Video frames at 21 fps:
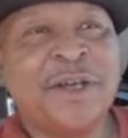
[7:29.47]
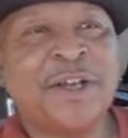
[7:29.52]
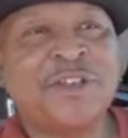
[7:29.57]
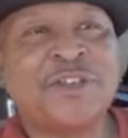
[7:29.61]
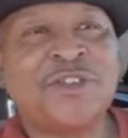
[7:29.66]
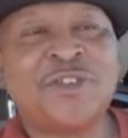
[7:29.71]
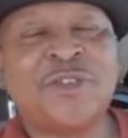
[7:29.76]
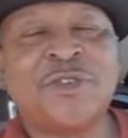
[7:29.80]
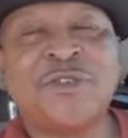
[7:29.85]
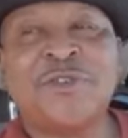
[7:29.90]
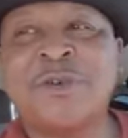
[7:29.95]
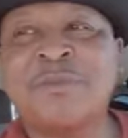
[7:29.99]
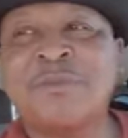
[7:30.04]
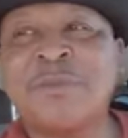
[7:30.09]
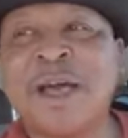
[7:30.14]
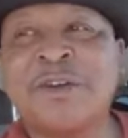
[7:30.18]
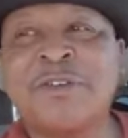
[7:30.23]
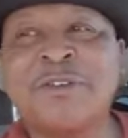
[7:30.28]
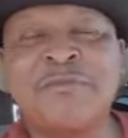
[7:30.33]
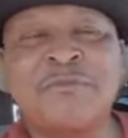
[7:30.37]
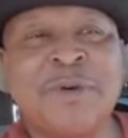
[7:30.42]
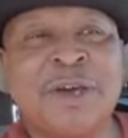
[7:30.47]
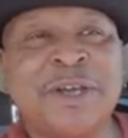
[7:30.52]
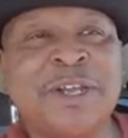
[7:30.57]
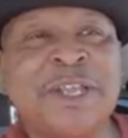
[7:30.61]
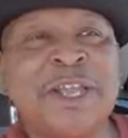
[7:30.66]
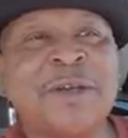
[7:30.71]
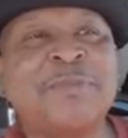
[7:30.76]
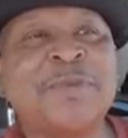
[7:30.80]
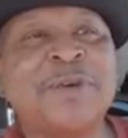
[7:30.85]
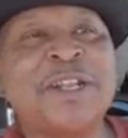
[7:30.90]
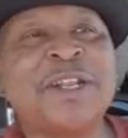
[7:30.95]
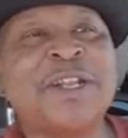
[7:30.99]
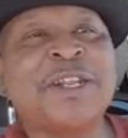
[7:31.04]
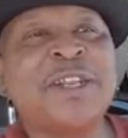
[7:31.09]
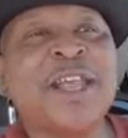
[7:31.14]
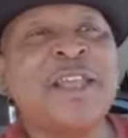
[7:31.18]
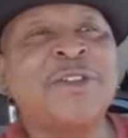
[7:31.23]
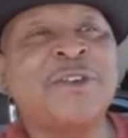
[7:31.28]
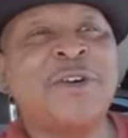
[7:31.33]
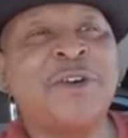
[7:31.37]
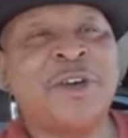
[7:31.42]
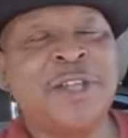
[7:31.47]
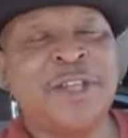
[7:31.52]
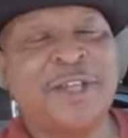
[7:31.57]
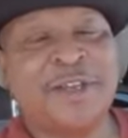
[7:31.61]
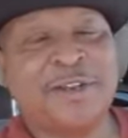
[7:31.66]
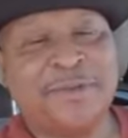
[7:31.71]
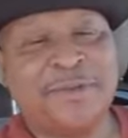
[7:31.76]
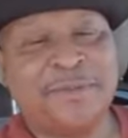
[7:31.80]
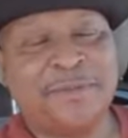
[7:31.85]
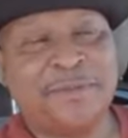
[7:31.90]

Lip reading: a certain amount of money and put a date on it.